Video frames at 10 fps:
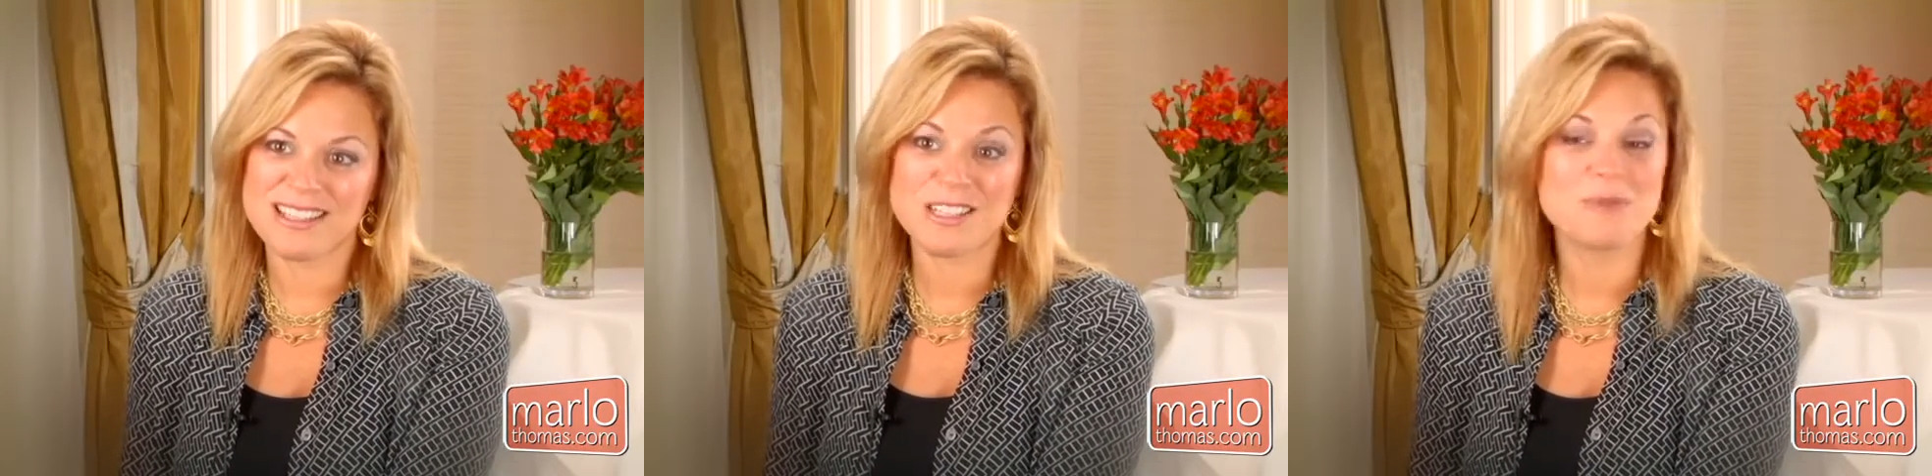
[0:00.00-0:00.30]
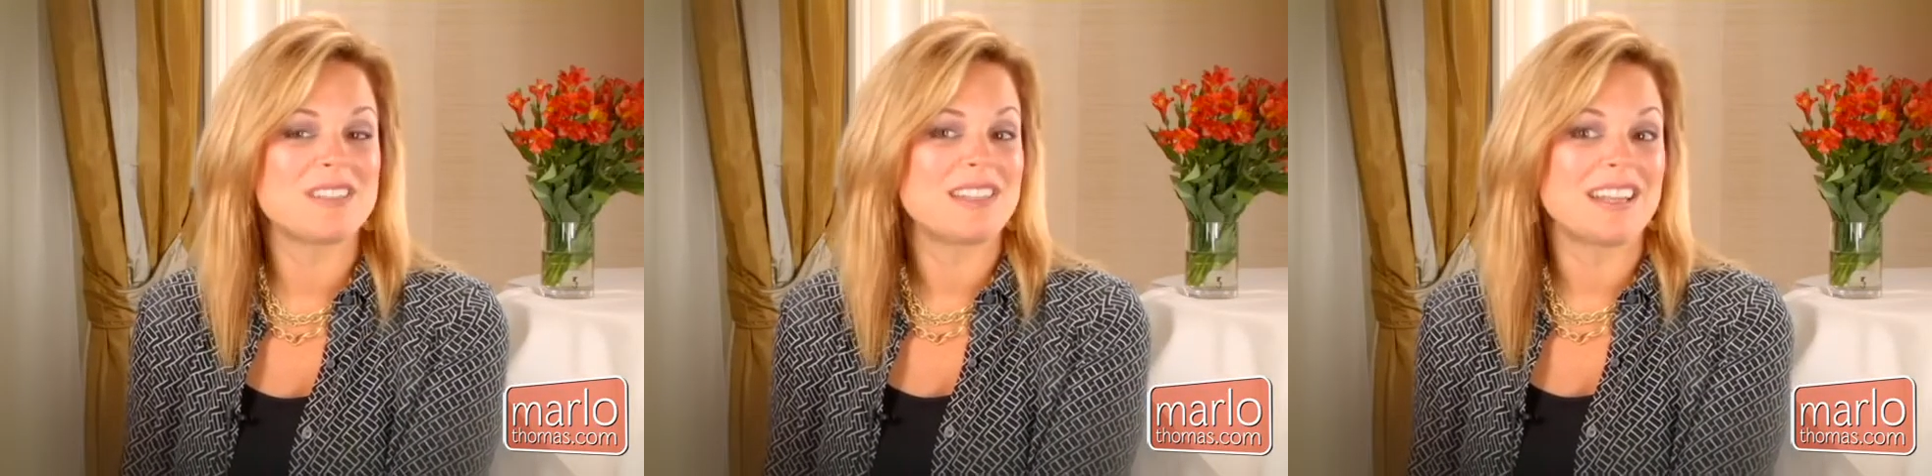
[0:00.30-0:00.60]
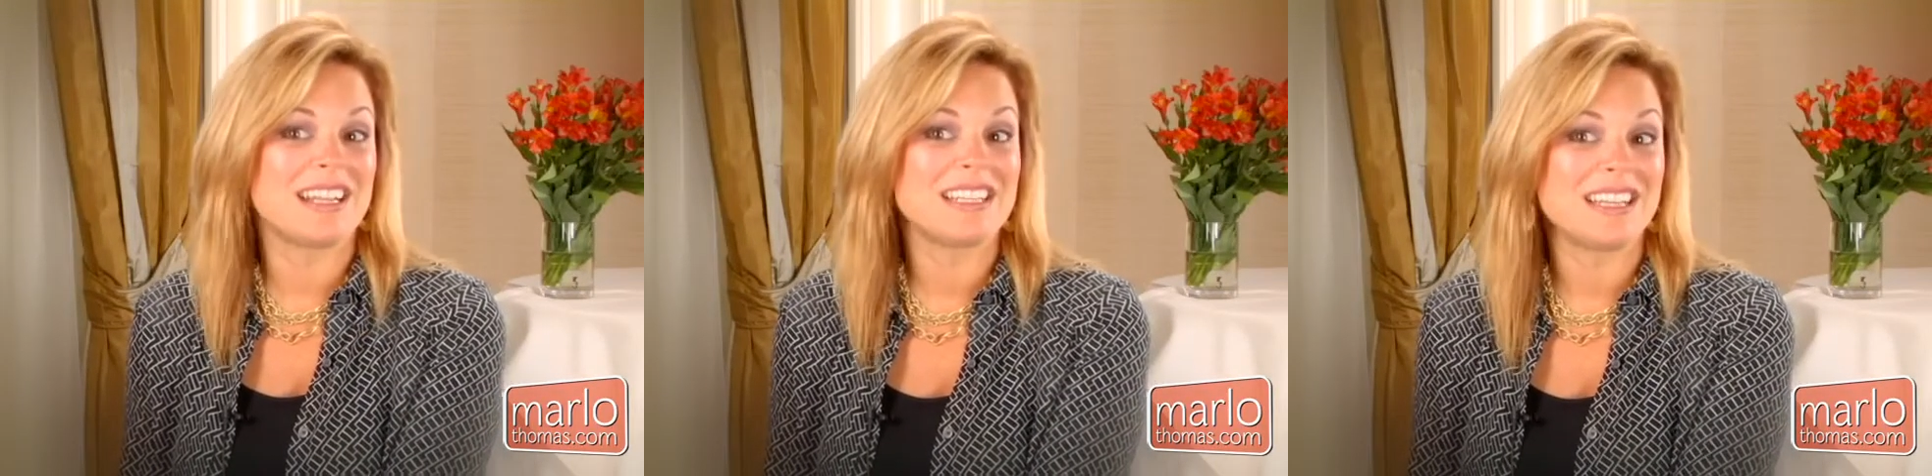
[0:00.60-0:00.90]
and this was in
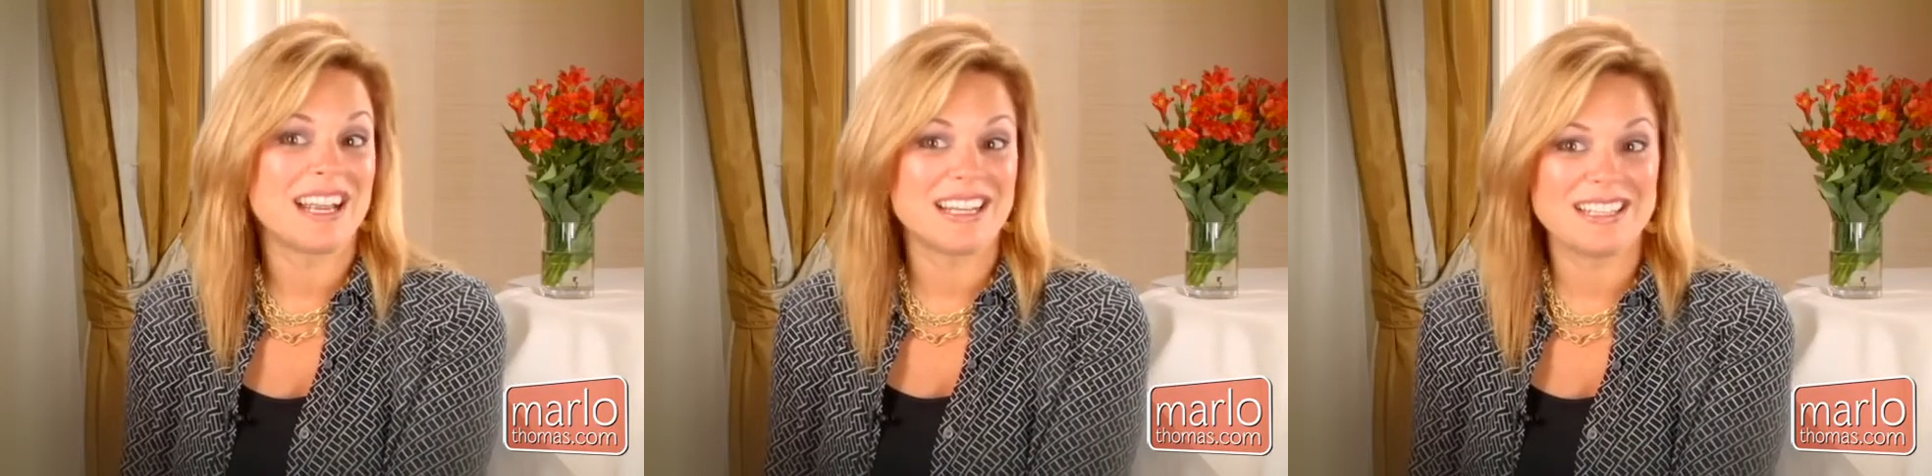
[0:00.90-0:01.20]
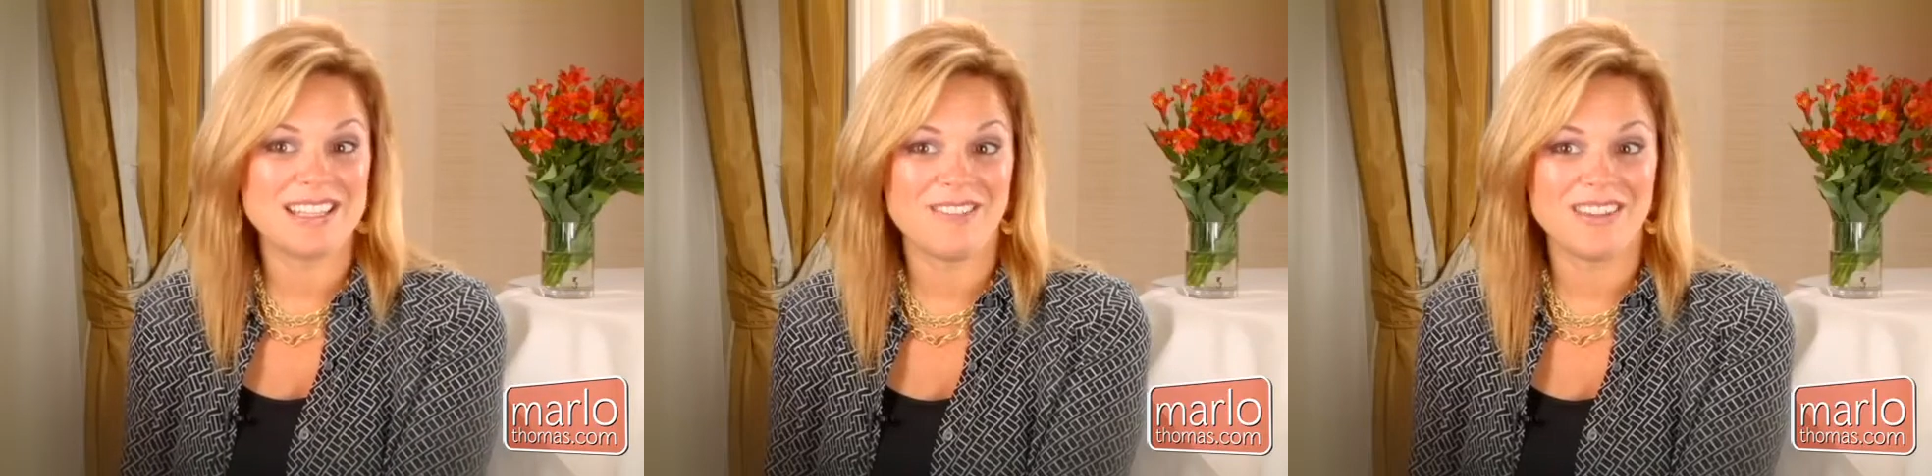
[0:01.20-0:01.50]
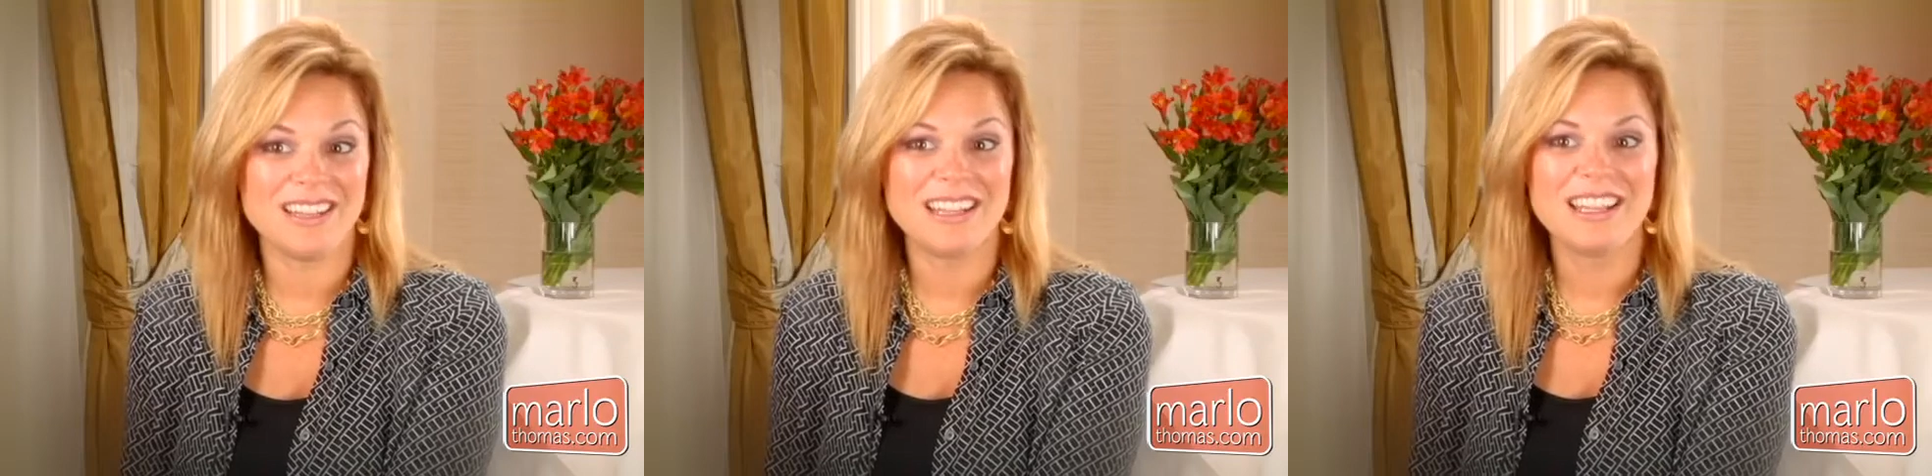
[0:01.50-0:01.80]
nineteen
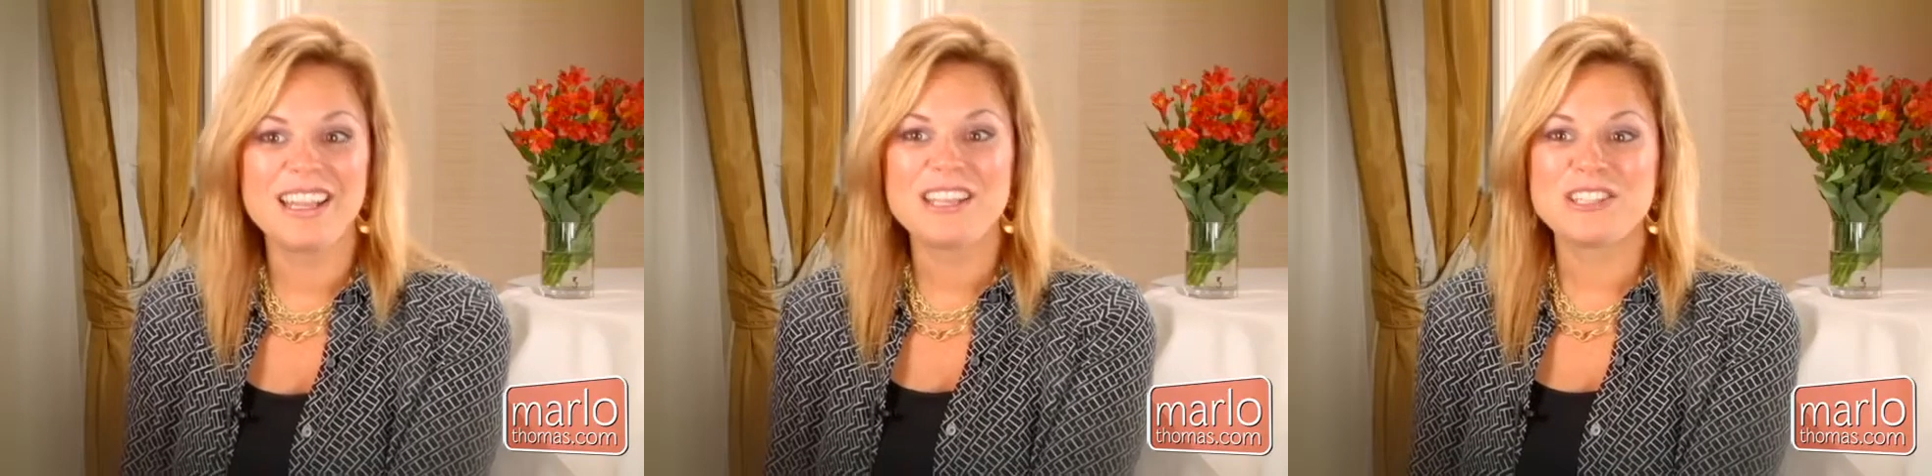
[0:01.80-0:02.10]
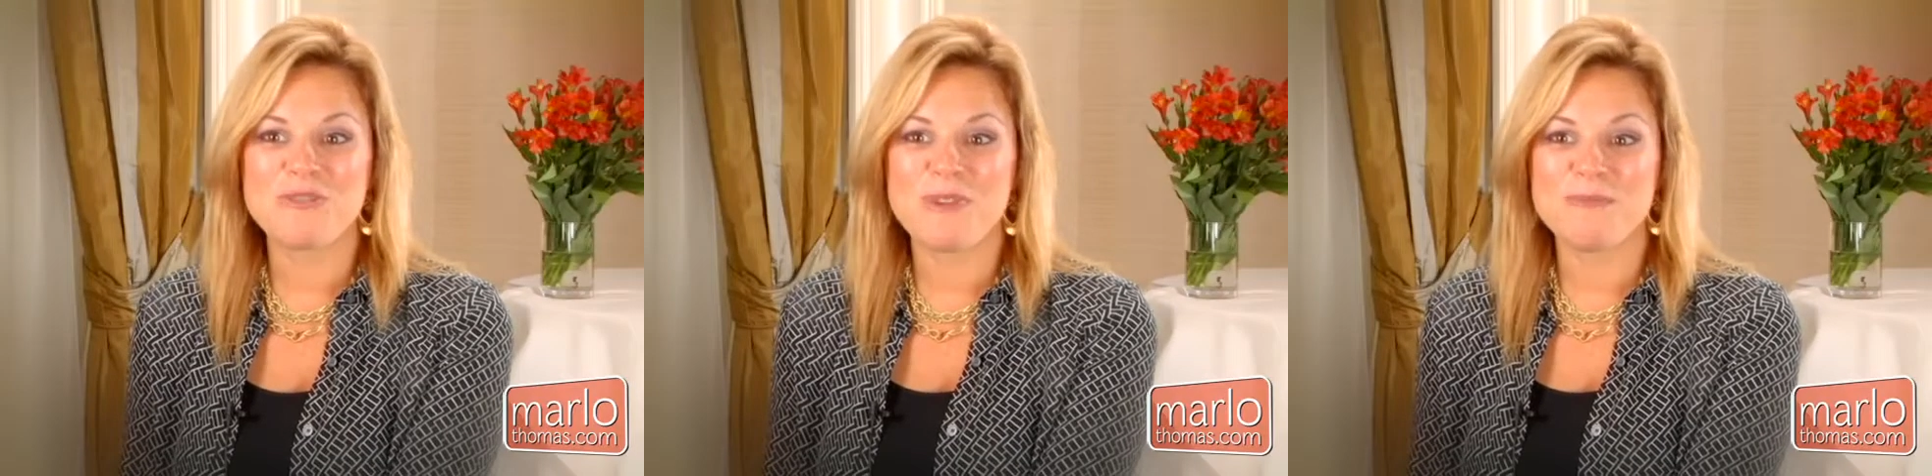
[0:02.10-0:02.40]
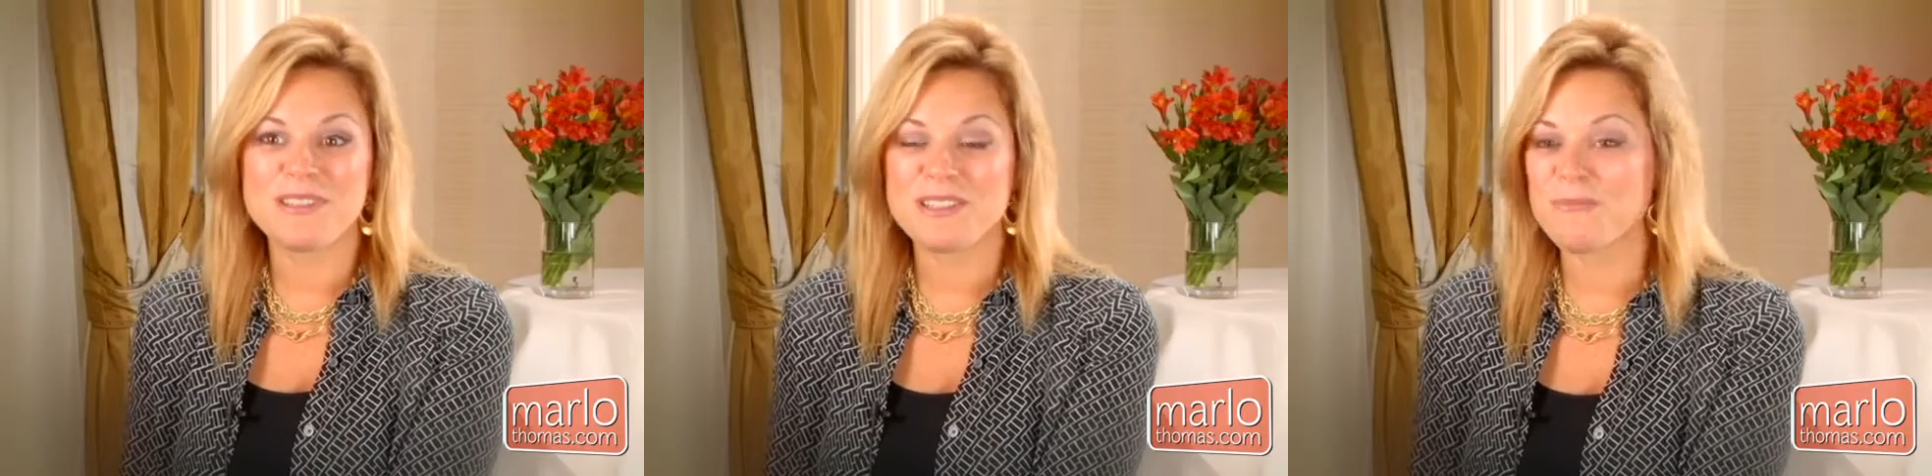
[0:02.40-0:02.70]
ninety-seven. So
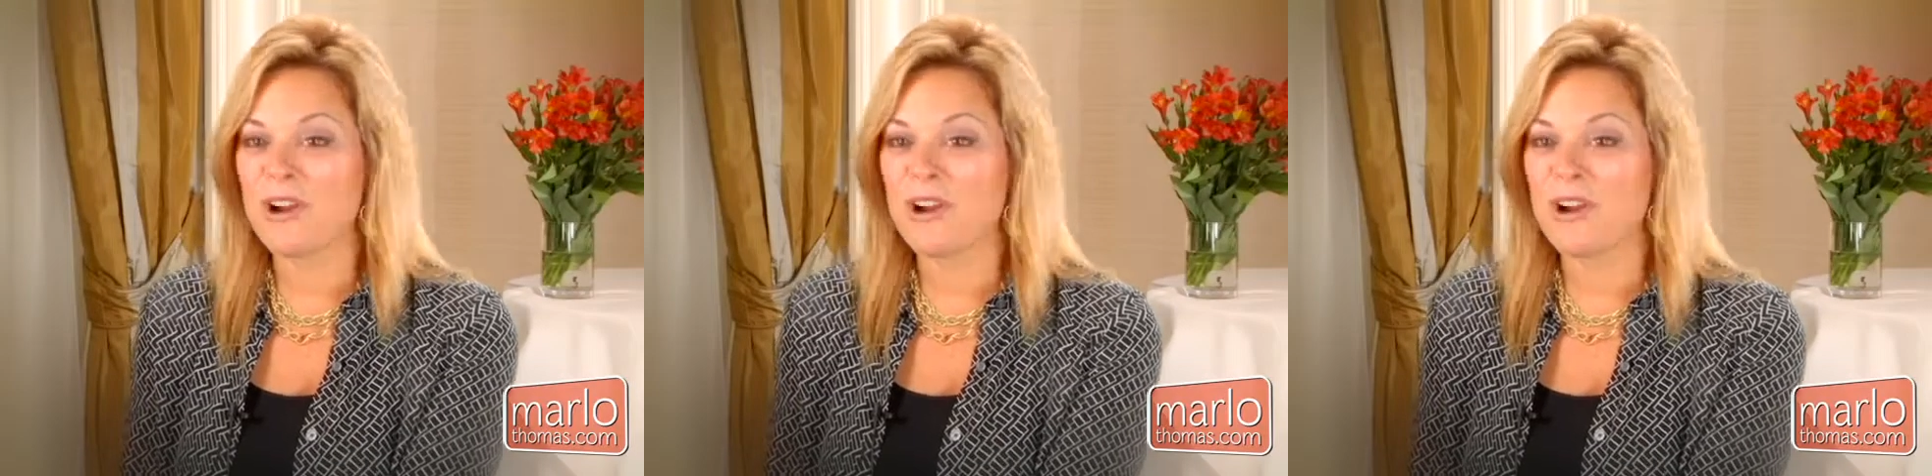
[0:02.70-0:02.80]
my business